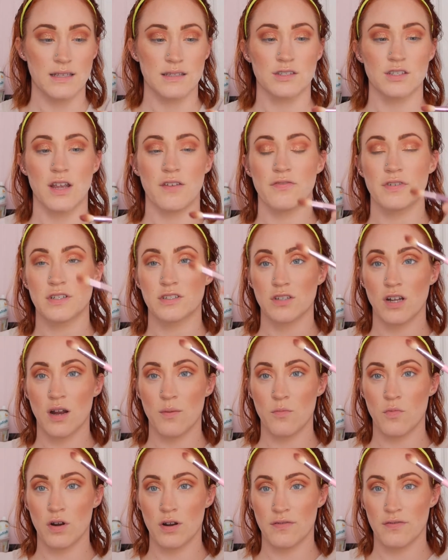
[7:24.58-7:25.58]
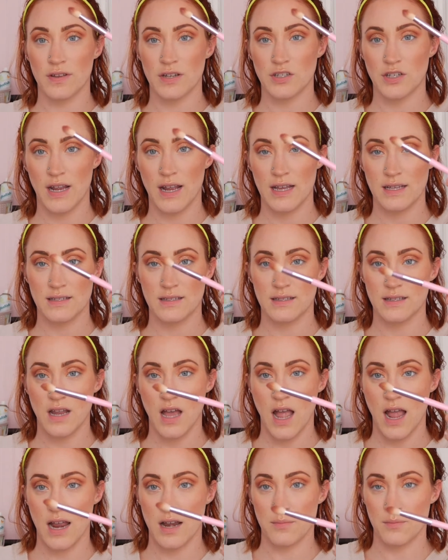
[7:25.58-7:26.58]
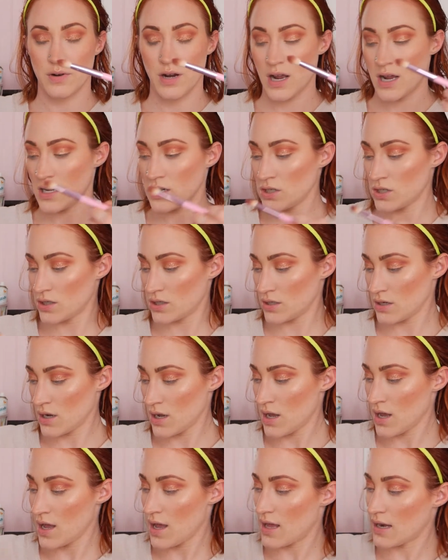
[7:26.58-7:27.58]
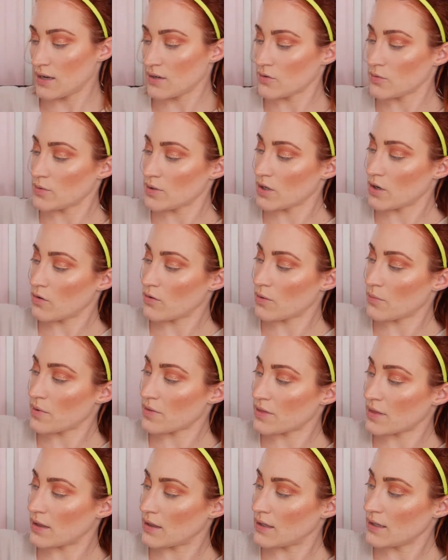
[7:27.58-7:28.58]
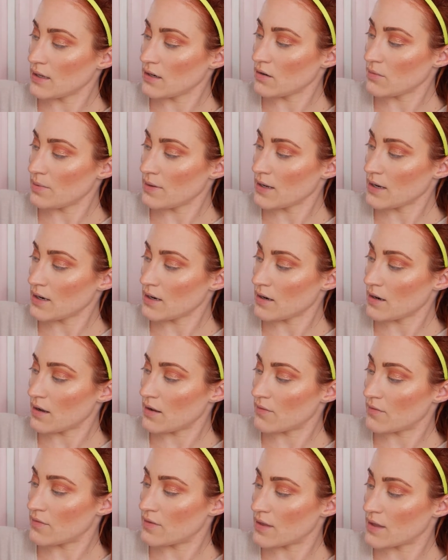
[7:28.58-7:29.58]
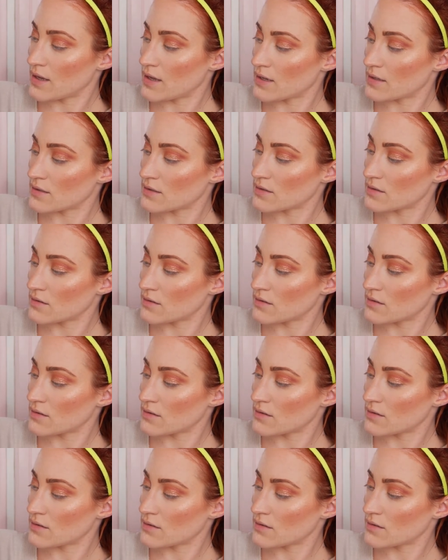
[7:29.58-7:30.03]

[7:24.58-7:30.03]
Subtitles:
Jeffree Star Morphe JS9 brush. I just want to go in with a little bit of this,